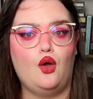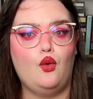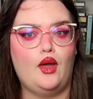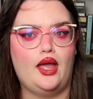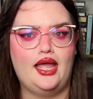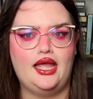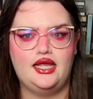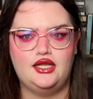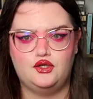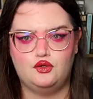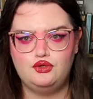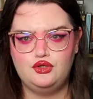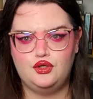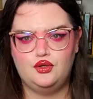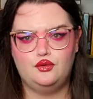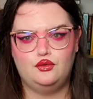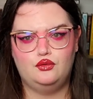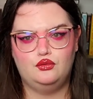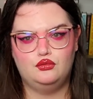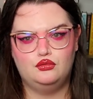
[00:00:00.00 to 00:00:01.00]
oh, hey, don't
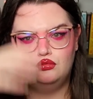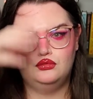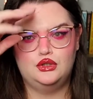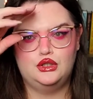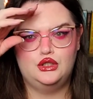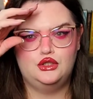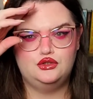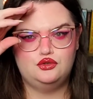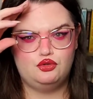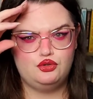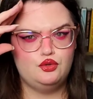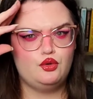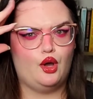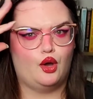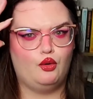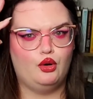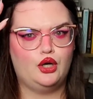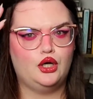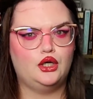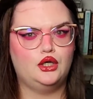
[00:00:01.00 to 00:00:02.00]
you
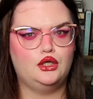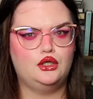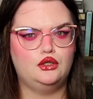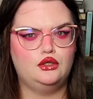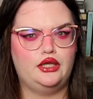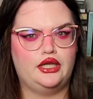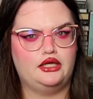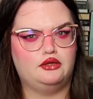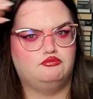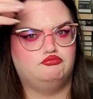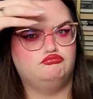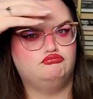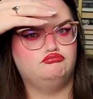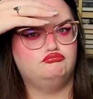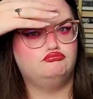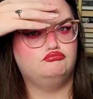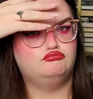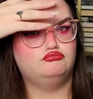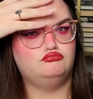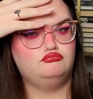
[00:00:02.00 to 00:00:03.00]
owe her like
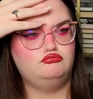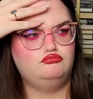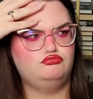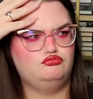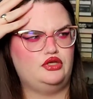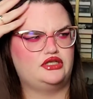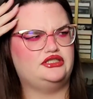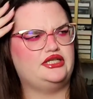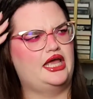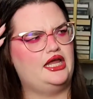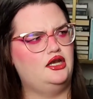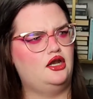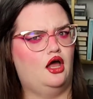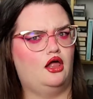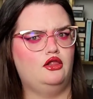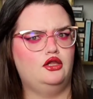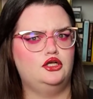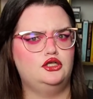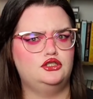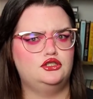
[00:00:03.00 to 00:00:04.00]

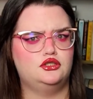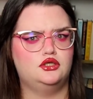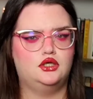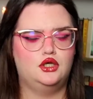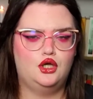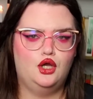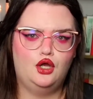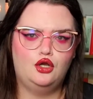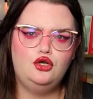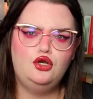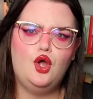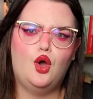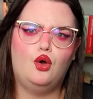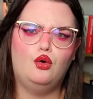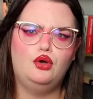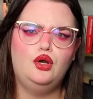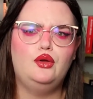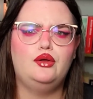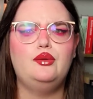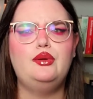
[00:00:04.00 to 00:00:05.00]
$10? No,
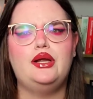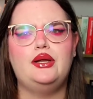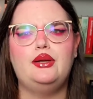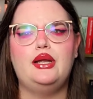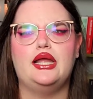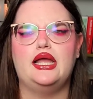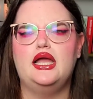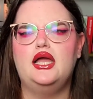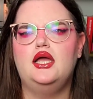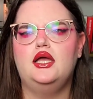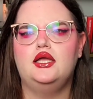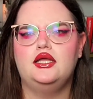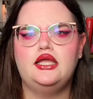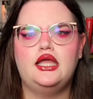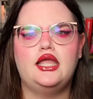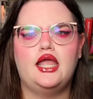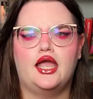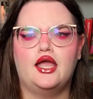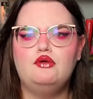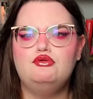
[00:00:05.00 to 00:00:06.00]
wait.
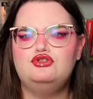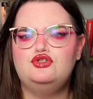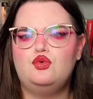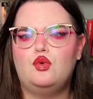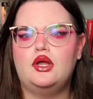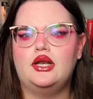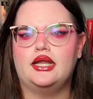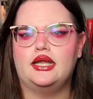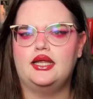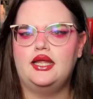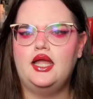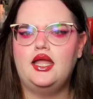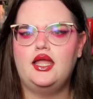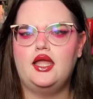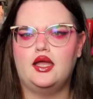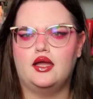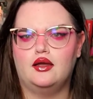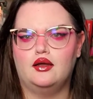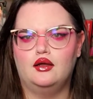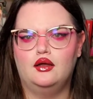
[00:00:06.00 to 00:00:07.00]
Yeah, it was 20.
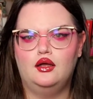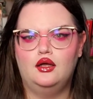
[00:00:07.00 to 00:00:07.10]
Yeah.